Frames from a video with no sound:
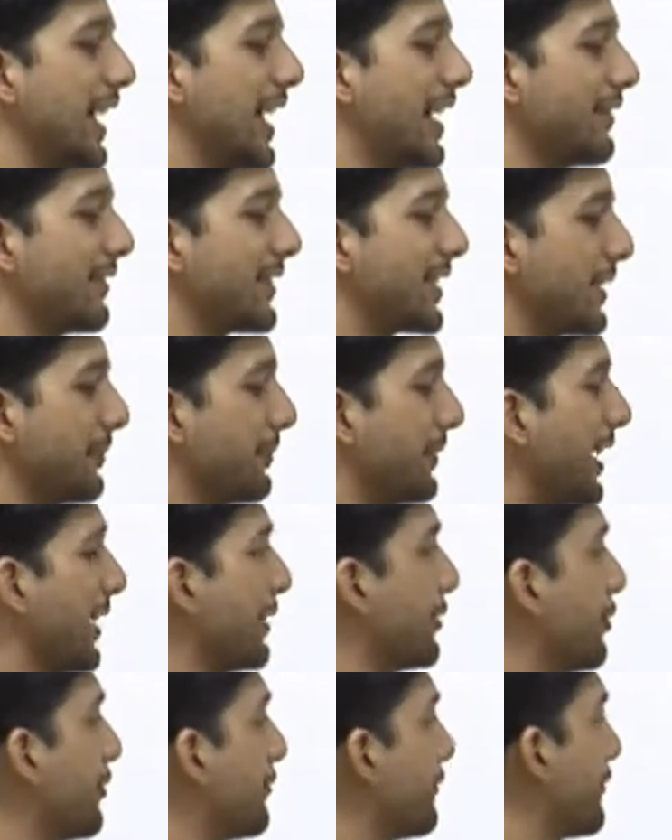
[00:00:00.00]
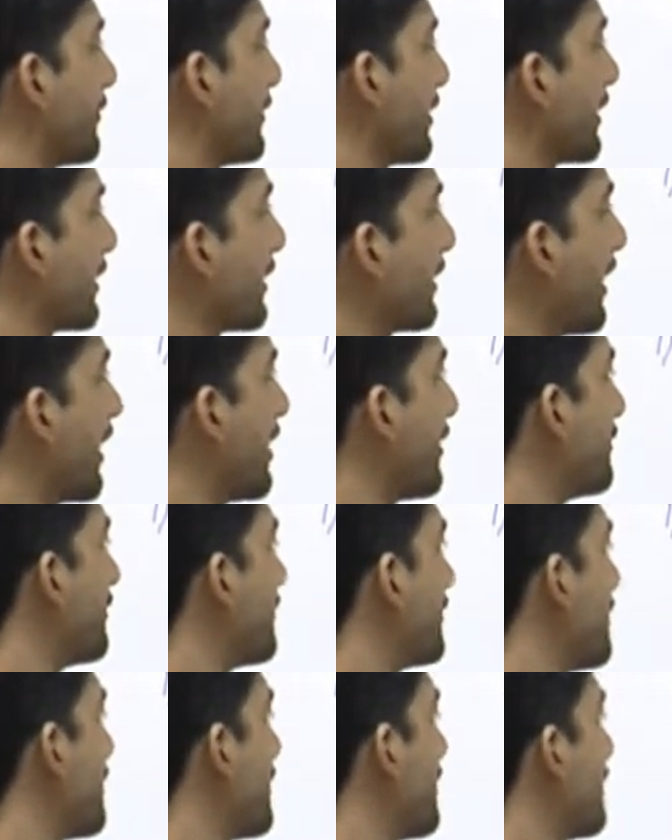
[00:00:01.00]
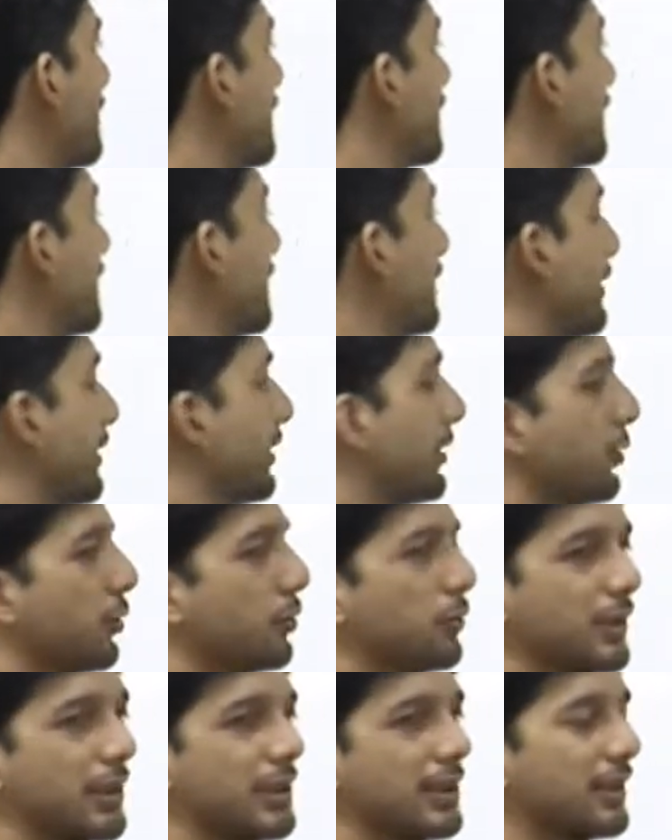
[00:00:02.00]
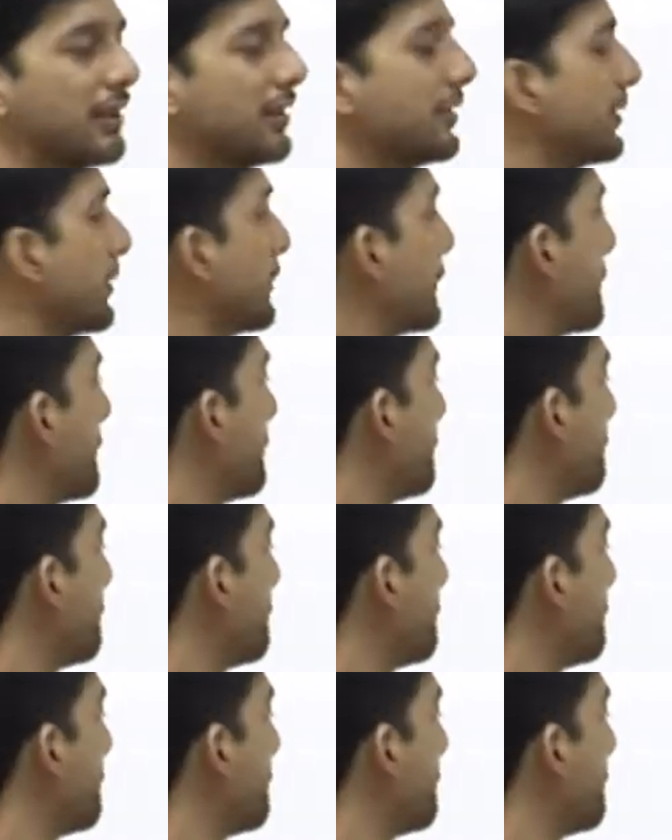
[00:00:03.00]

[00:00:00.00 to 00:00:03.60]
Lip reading: have some kind of graph over here.